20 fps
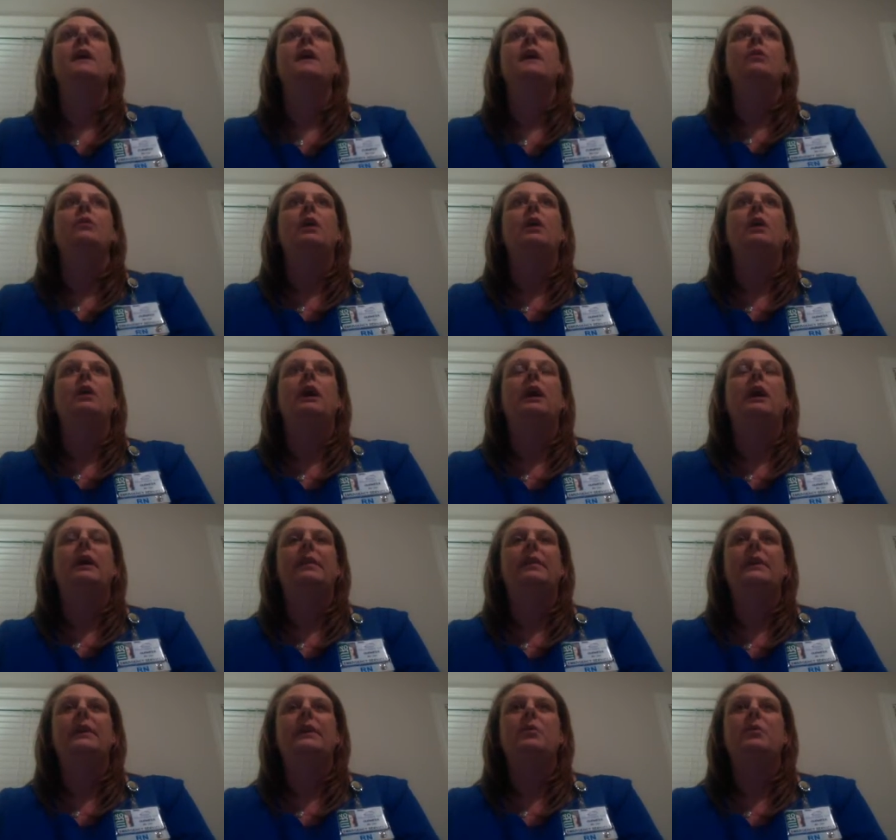Well, I
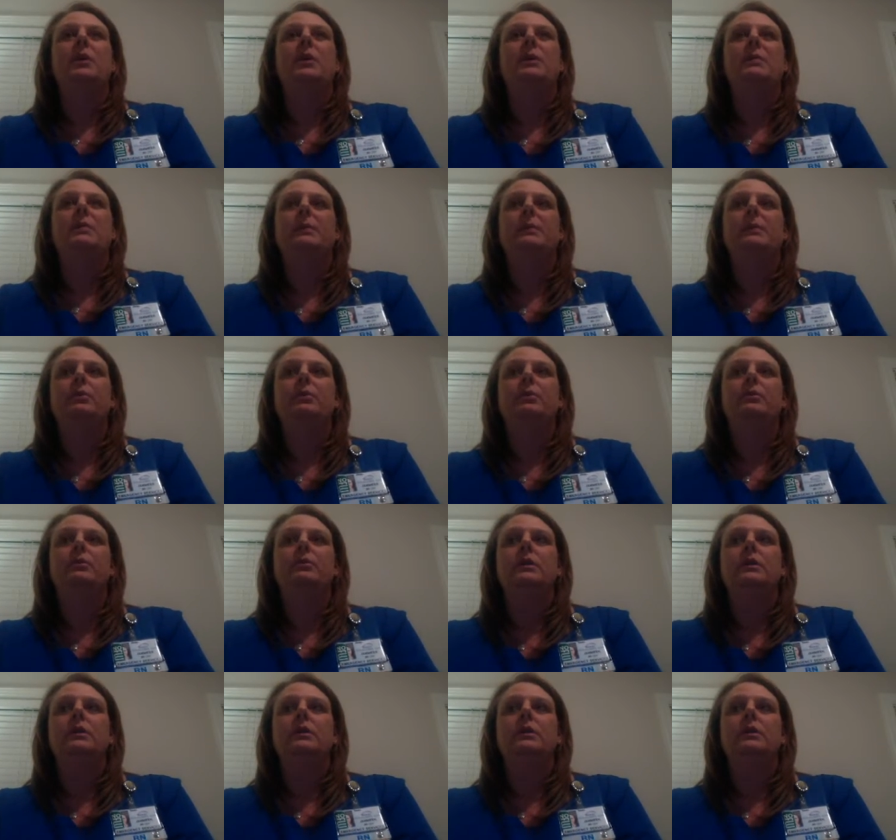think what people
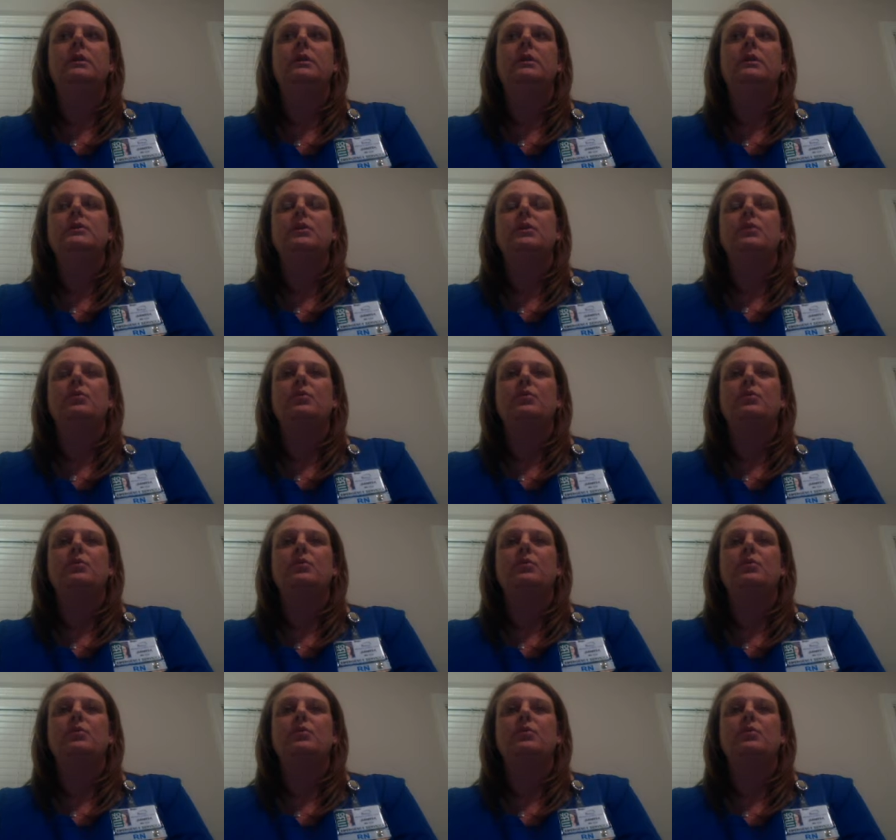don't